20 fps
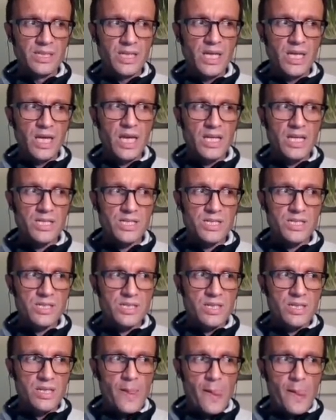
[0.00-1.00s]

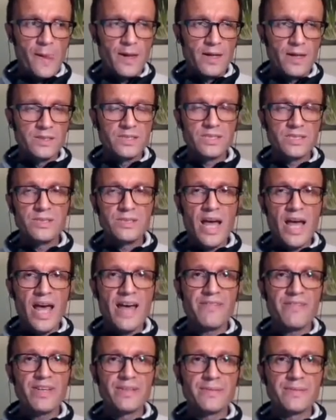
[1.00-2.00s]
is to
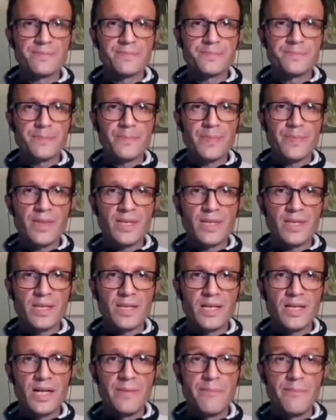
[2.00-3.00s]
having
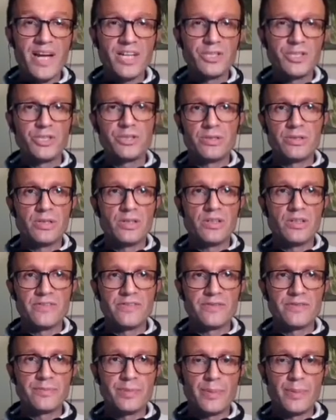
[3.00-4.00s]
a measure
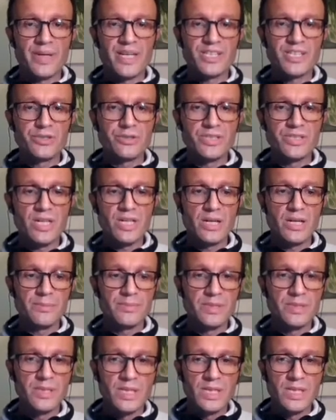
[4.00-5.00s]
of propagation
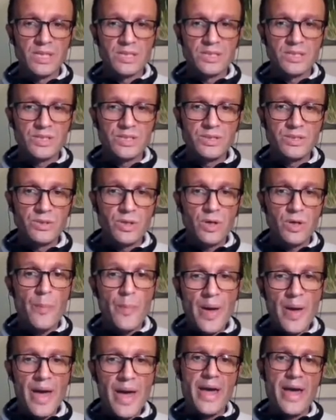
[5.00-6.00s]
time to
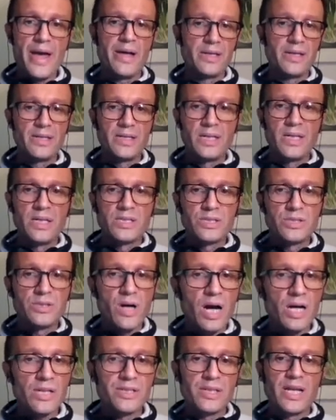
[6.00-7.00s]
compare to
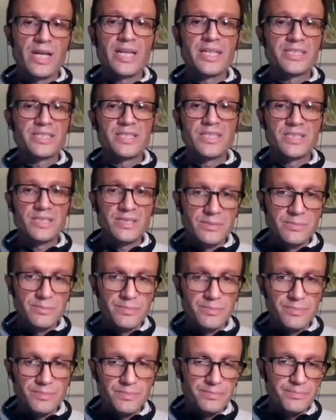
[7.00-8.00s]
other
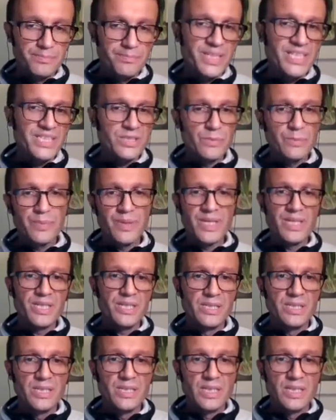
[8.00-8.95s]
existing P2P